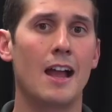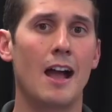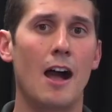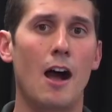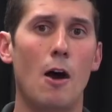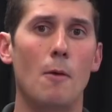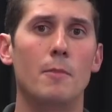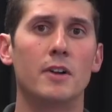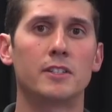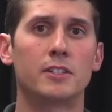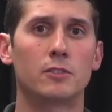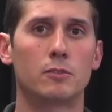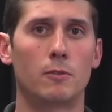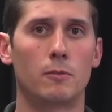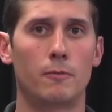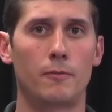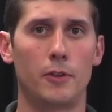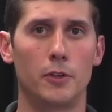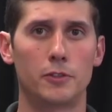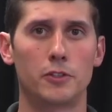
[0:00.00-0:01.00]
how much
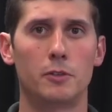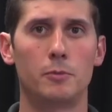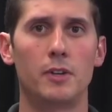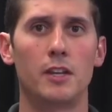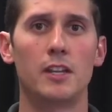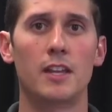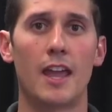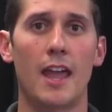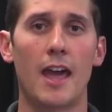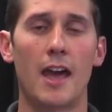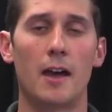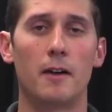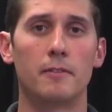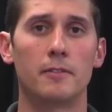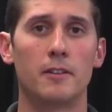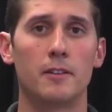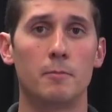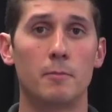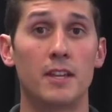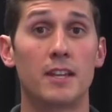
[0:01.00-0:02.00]
filter media you have,
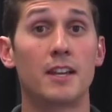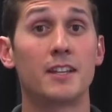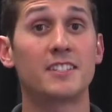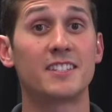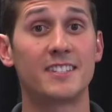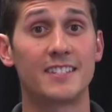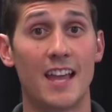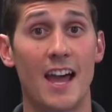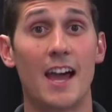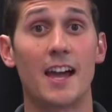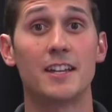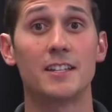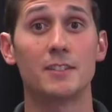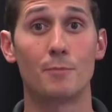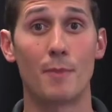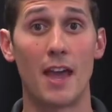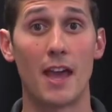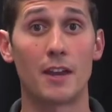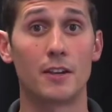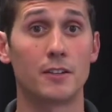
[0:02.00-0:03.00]
because size
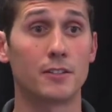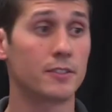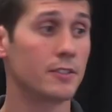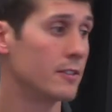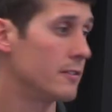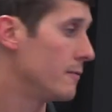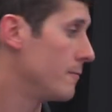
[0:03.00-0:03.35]
matters.